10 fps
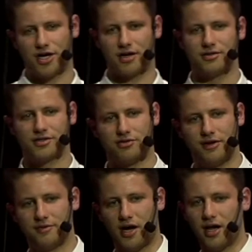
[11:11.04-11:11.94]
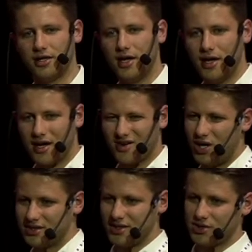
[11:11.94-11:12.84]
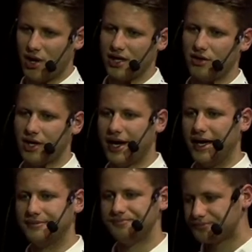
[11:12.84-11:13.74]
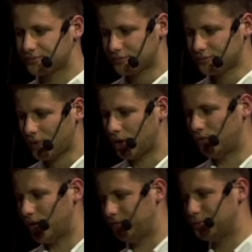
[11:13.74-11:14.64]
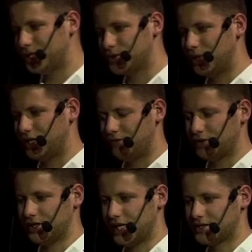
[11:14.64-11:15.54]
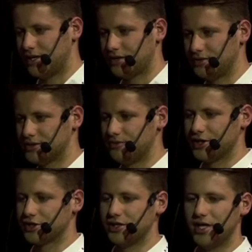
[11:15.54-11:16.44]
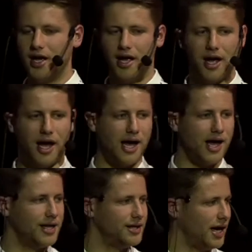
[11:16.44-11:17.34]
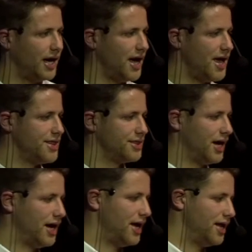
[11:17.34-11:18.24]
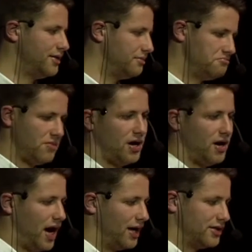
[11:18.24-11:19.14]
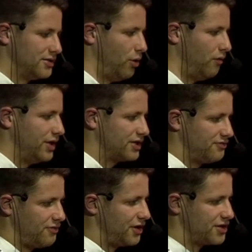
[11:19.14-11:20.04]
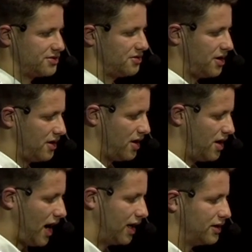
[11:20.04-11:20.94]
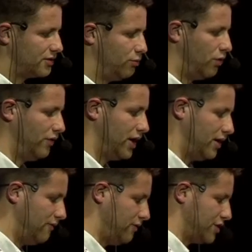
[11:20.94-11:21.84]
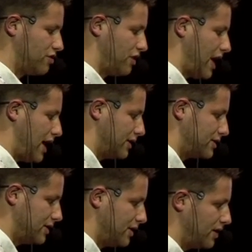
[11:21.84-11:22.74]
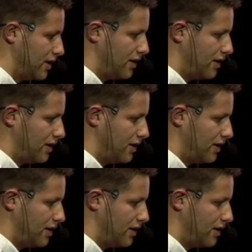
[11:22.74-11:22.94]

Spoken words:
Oculus Rift on. Quality is quite okay. Everybody's waiting for the next Oculus version. And adult movies, first adult movie virtual reality